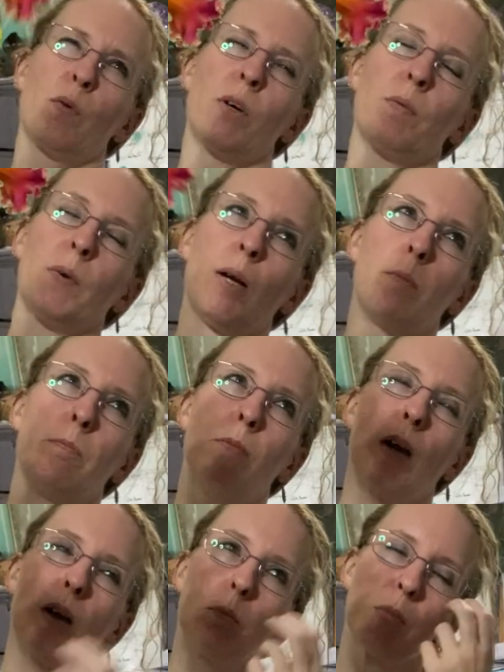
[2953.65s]
for, if I'm
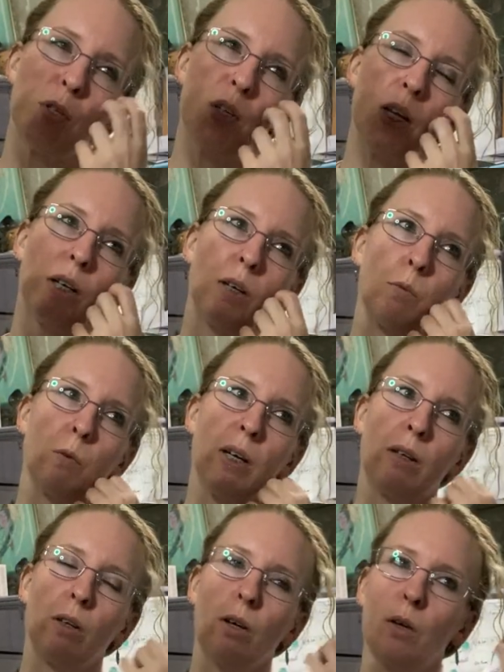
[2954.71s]
not mistaken,
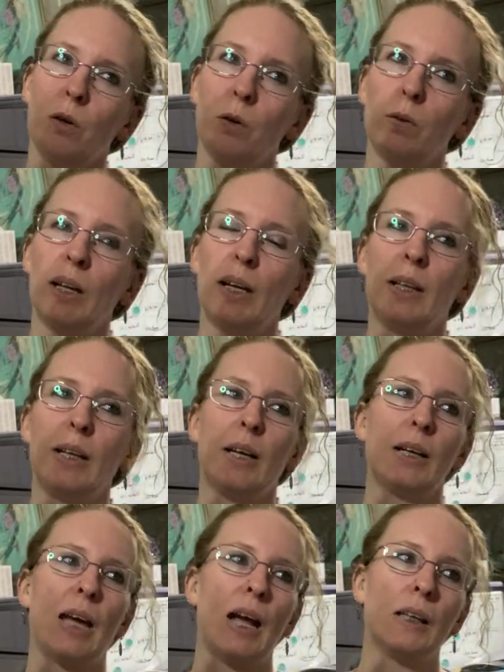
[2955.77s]

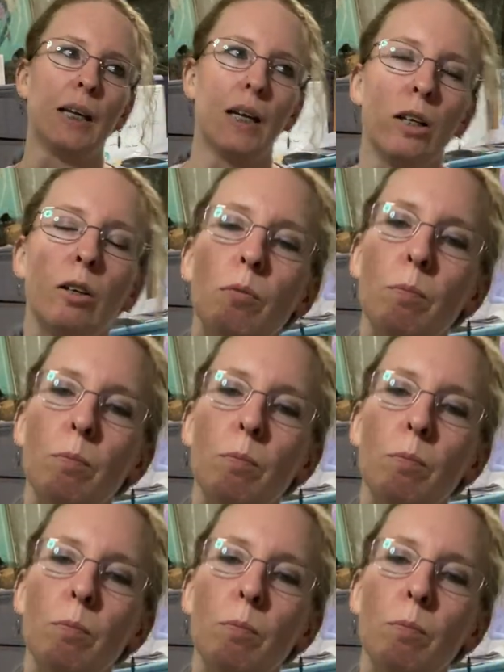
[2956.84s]
Rhyncholaeliocattleya.